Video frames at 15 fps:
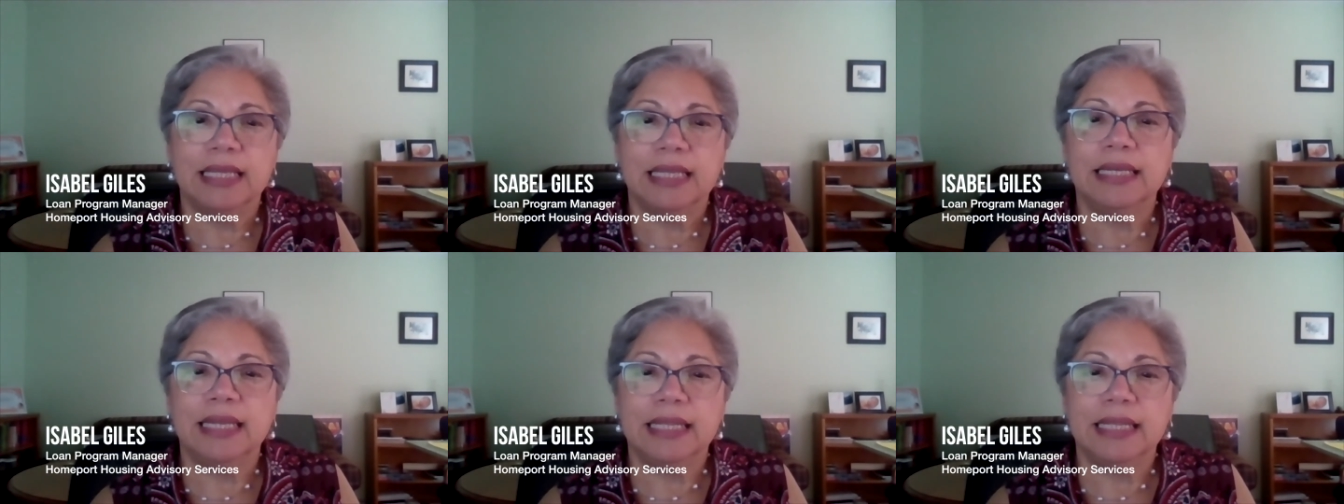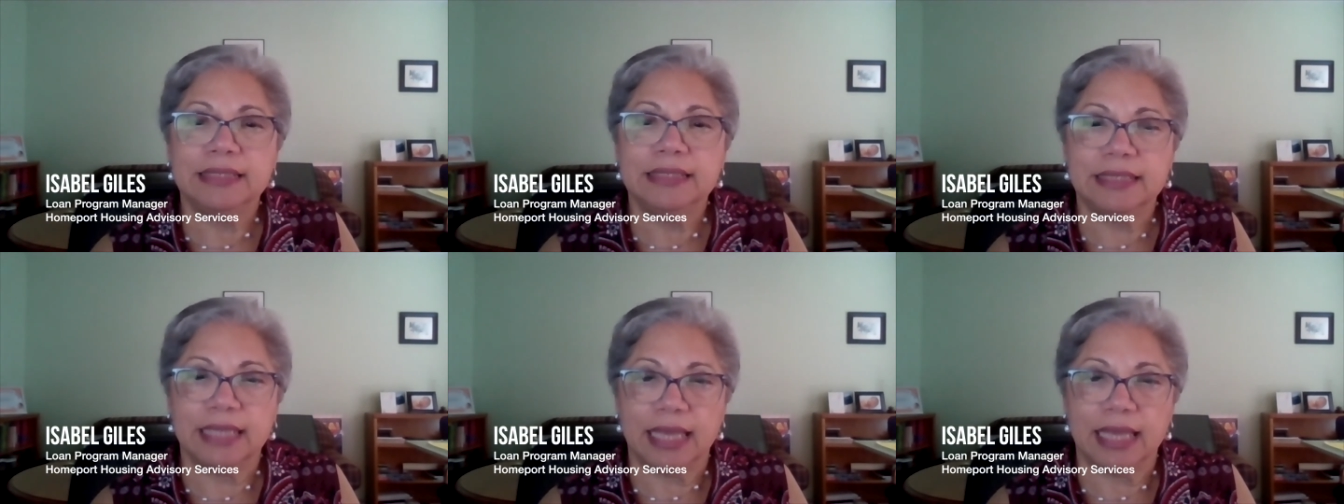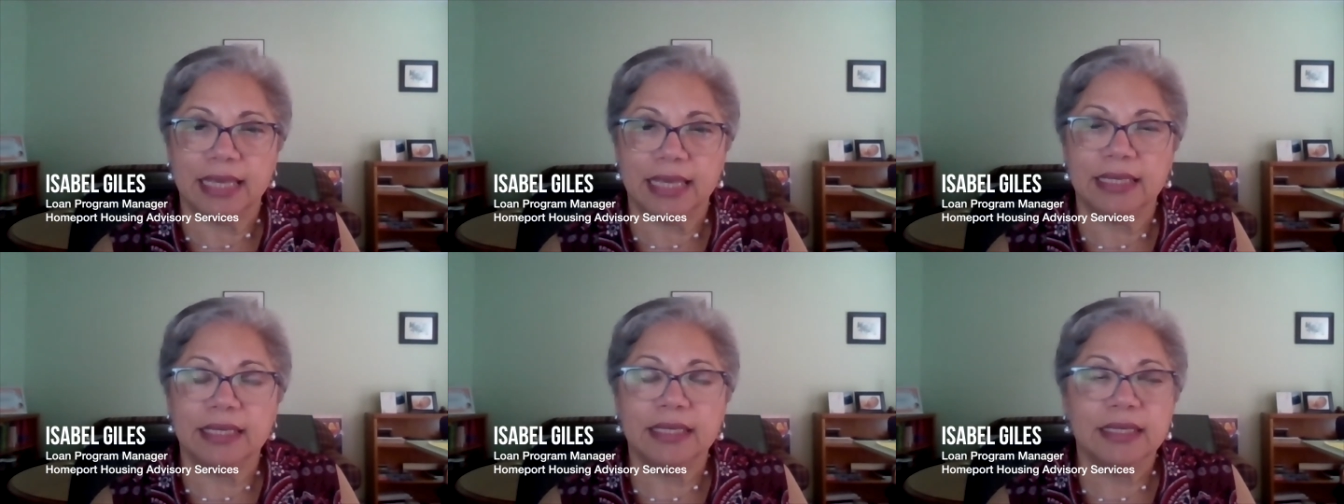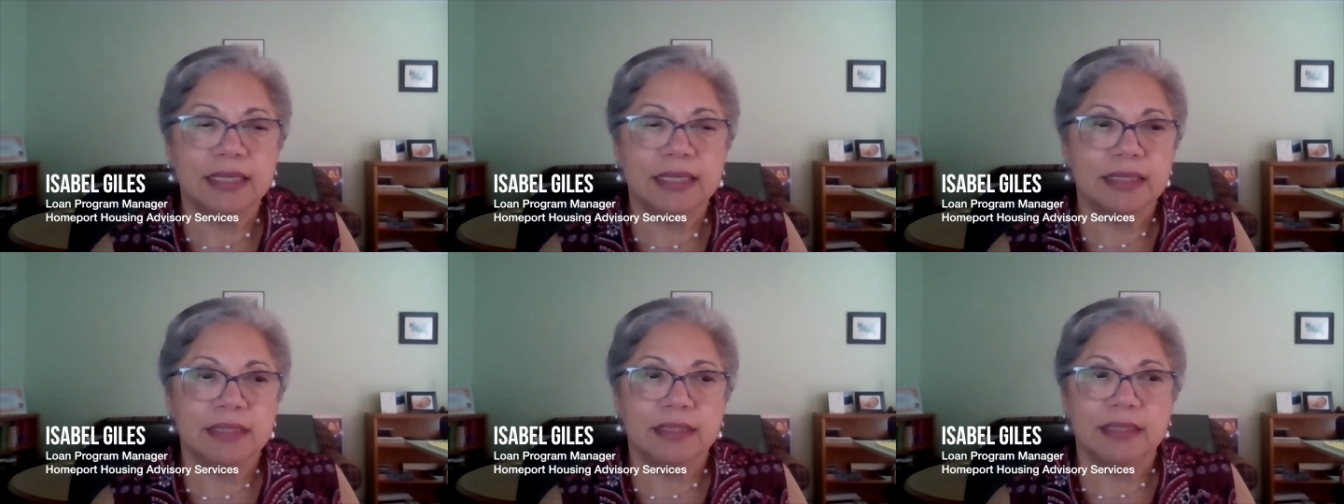Let's say
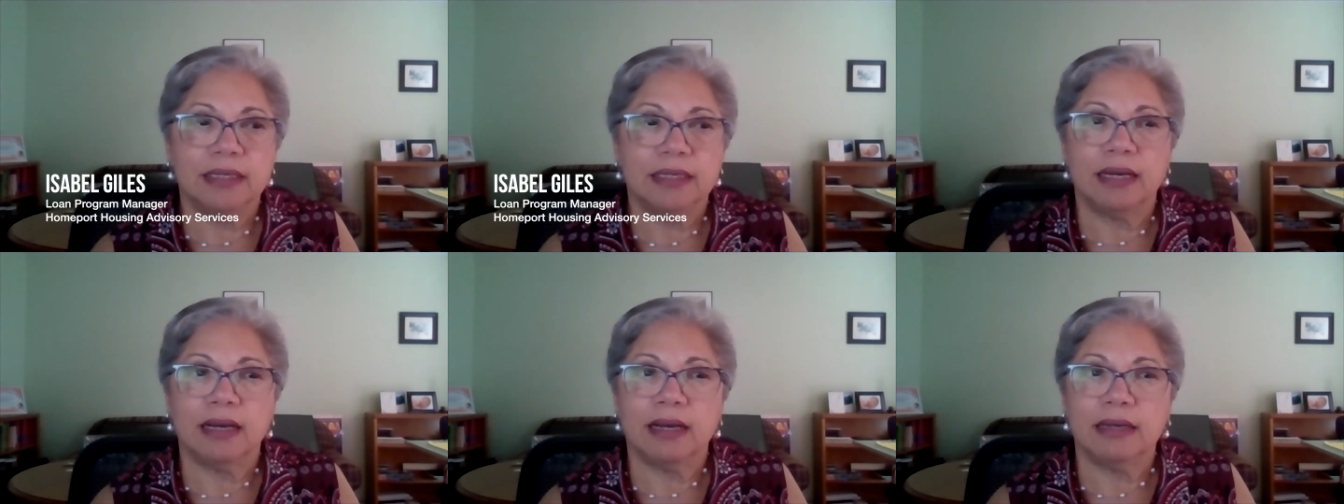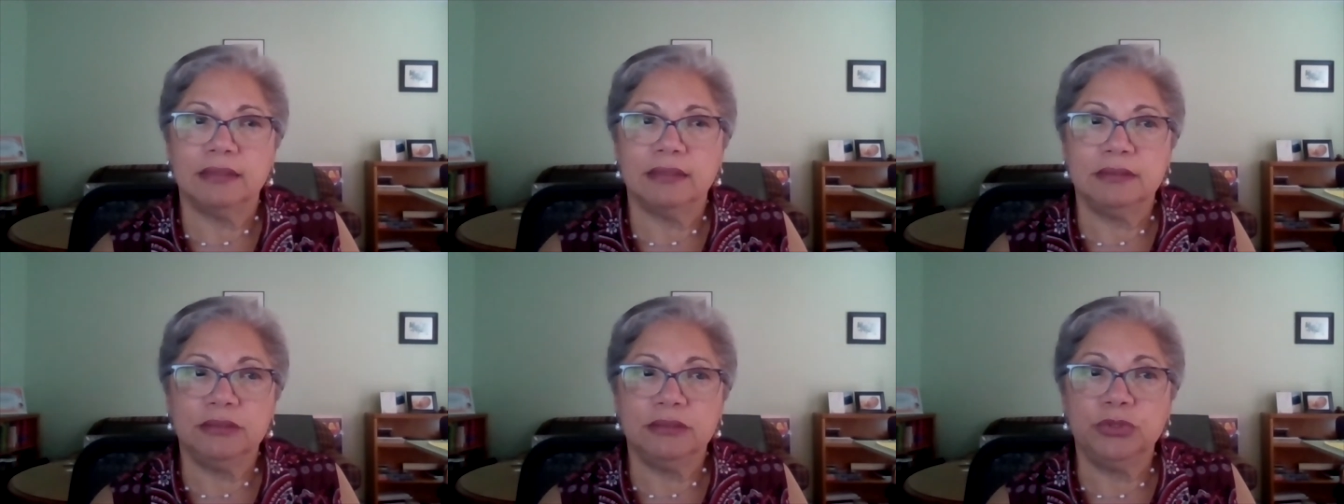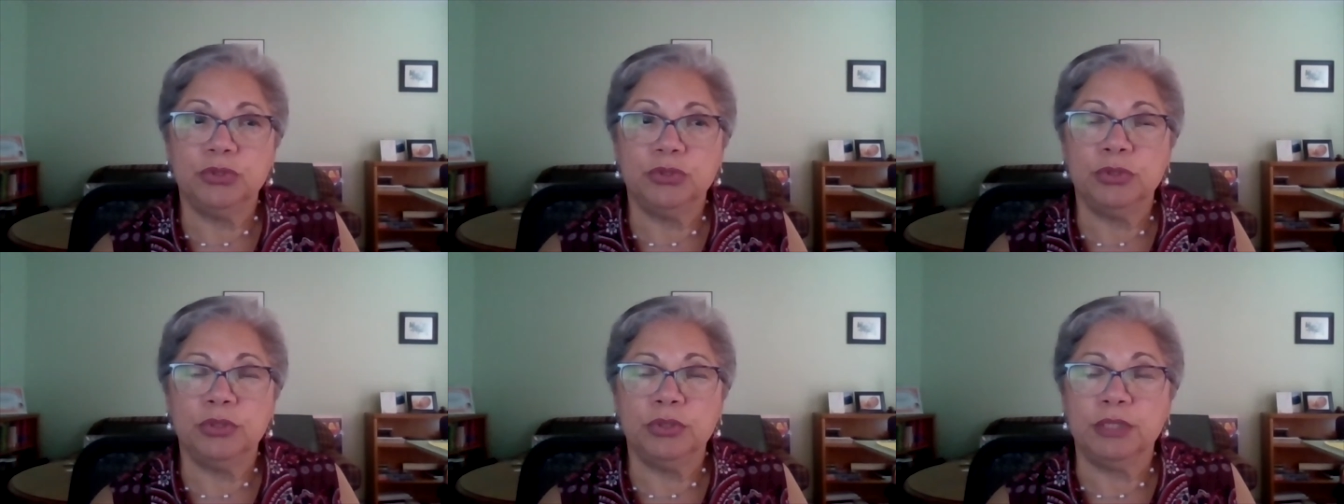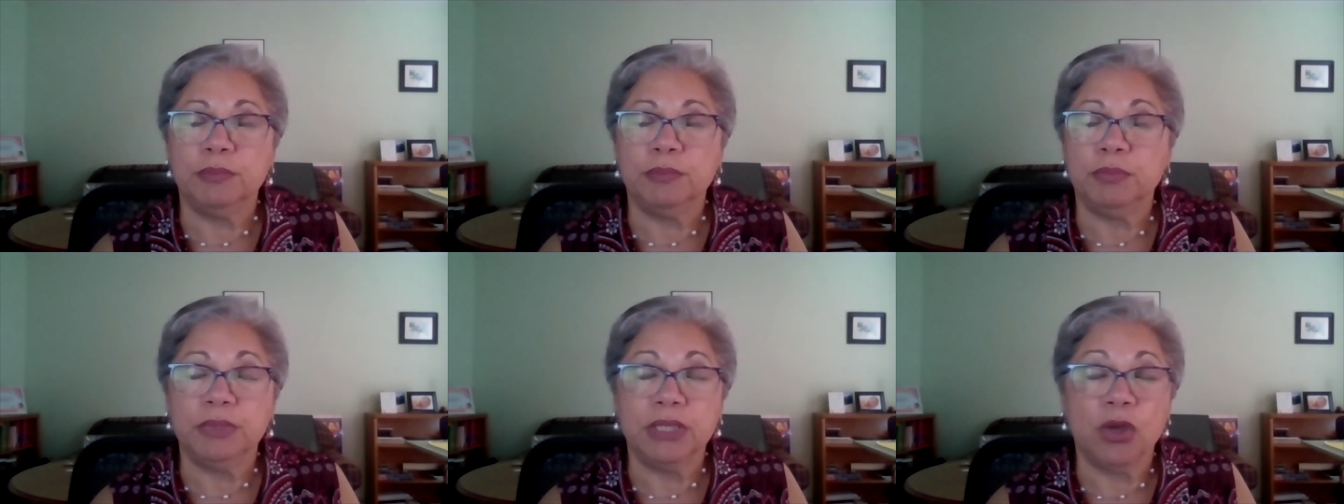you the,
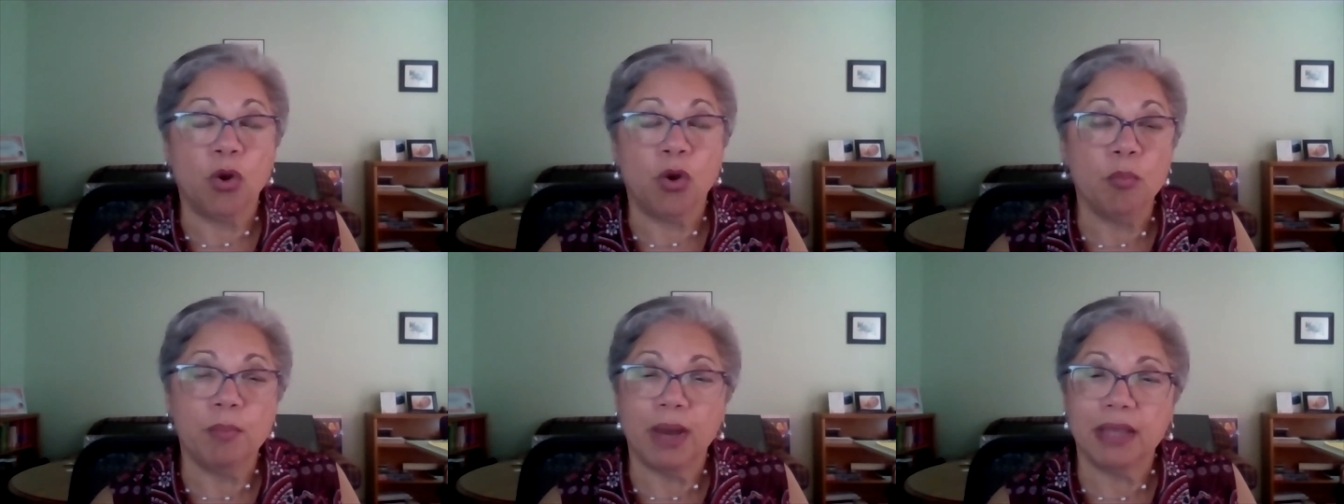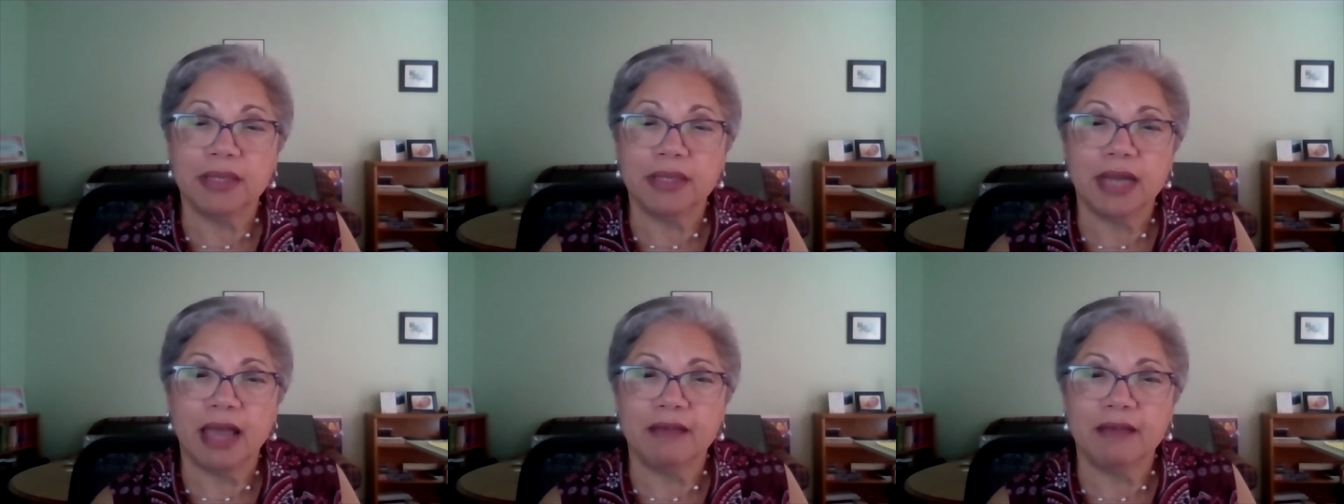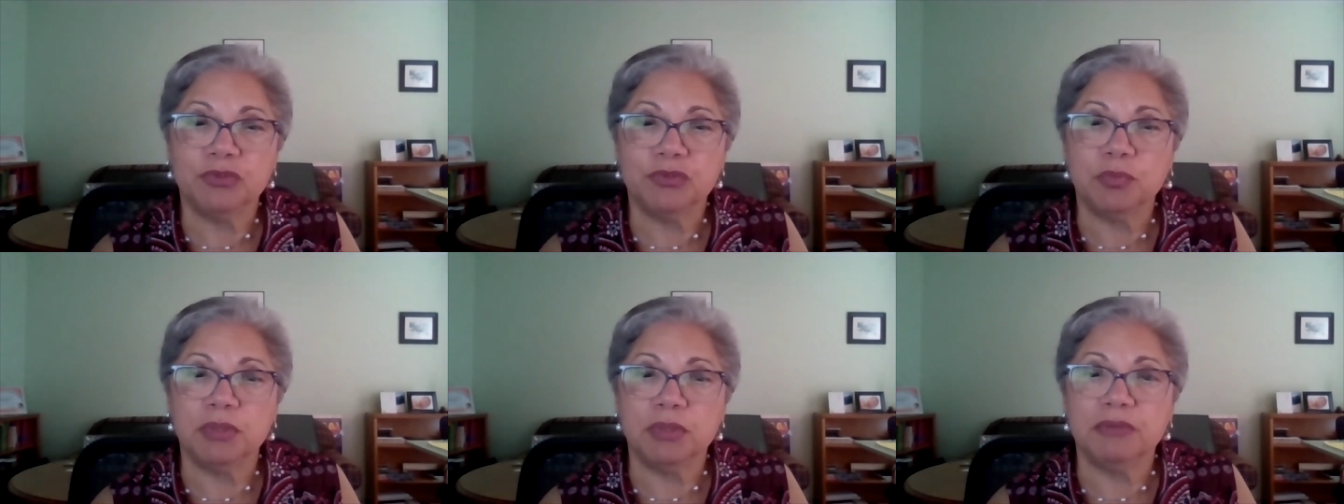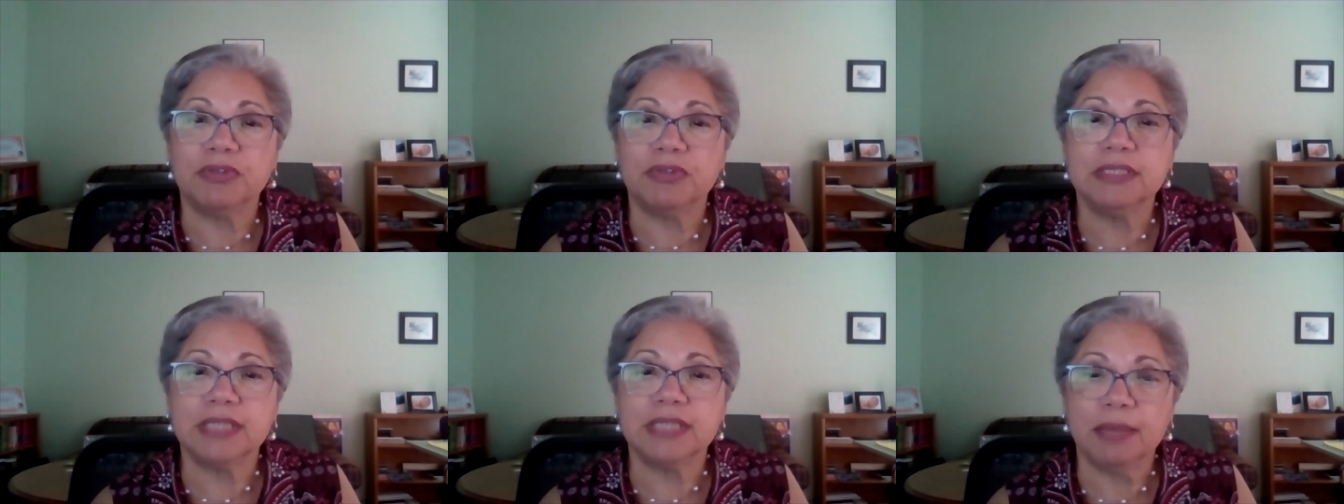the home buyer have to be
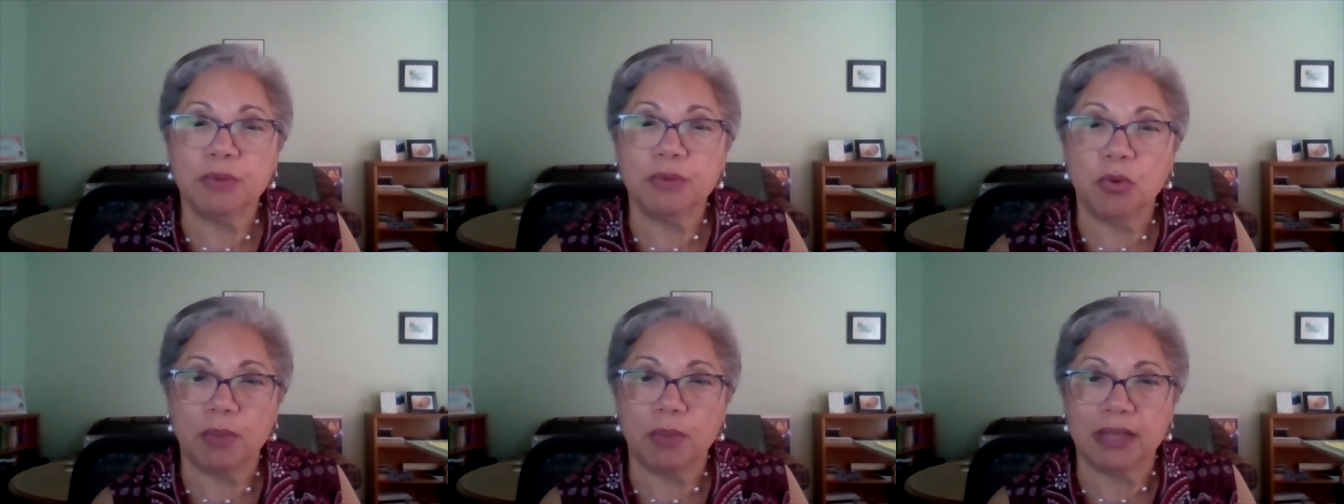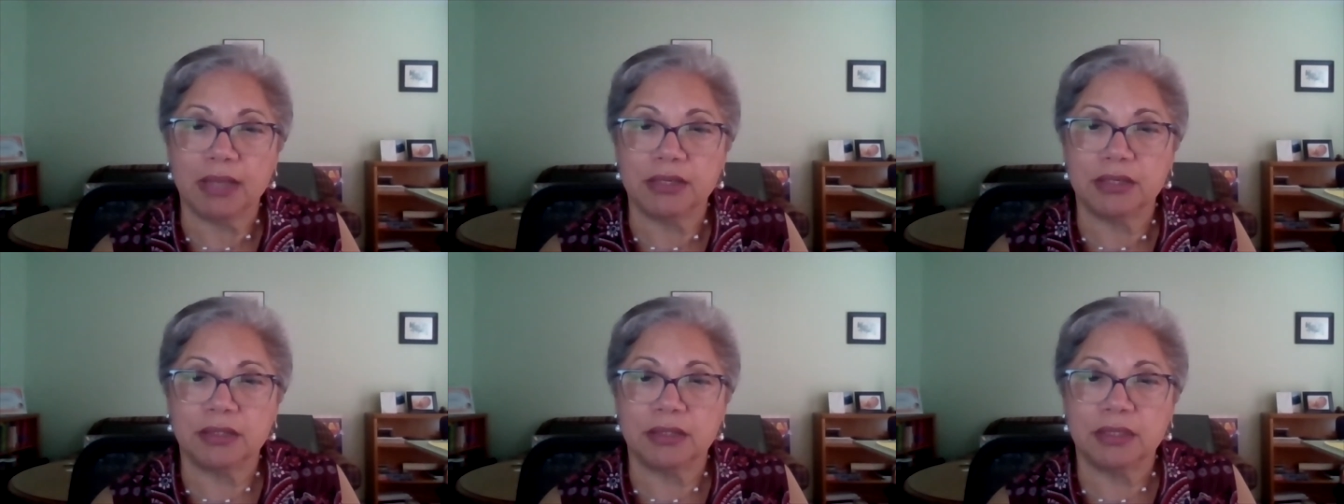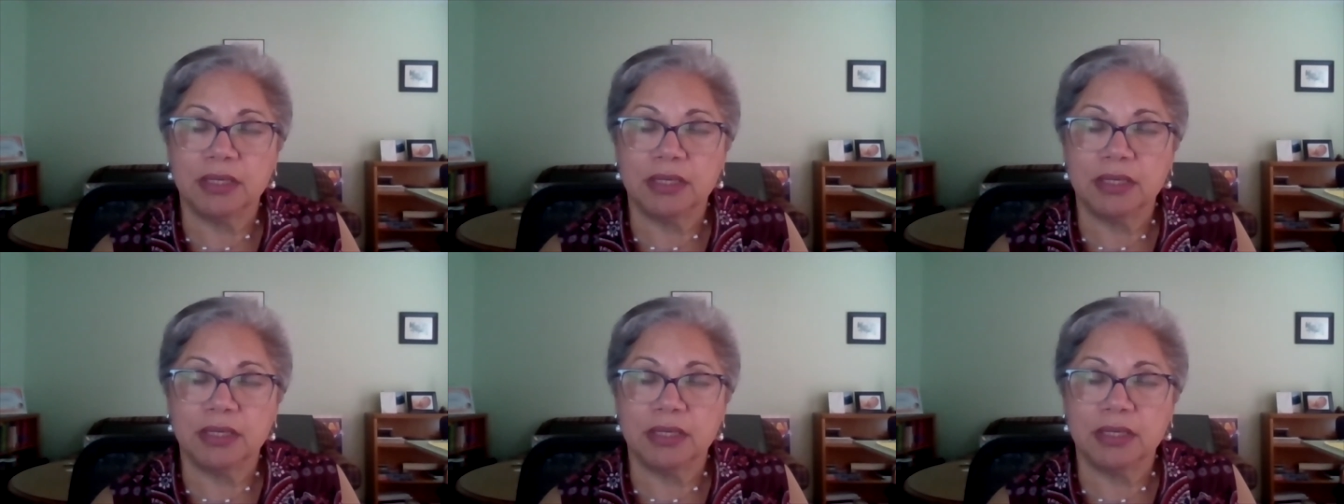first time home buyer